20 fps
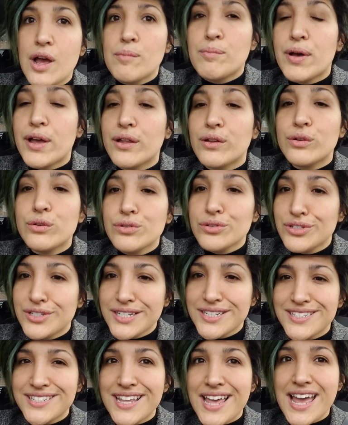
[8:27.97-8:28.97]
But who's
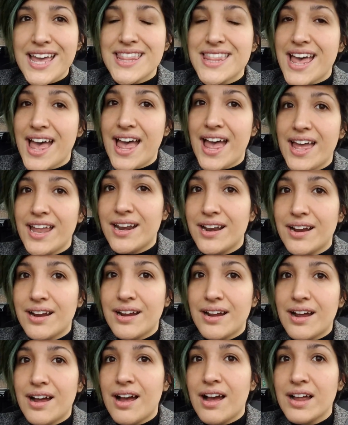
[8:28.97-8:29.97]
to say that
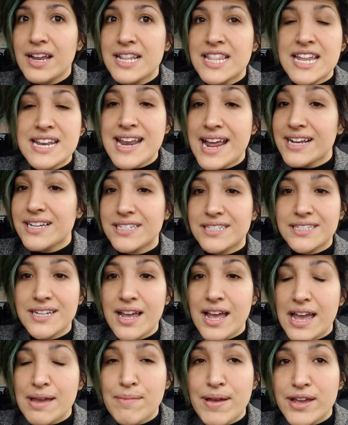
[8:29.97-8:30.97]
the next
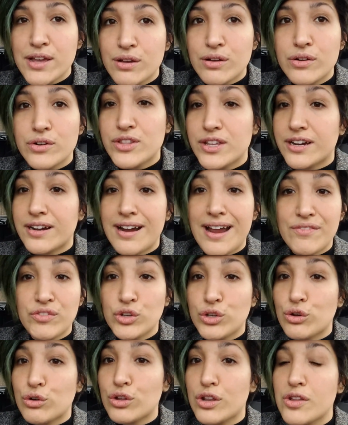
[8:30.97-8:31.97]
time I go there, I have
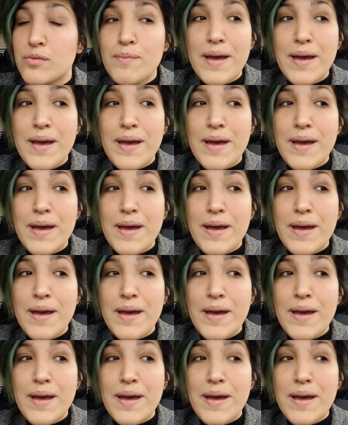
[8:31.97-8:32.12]
to go to the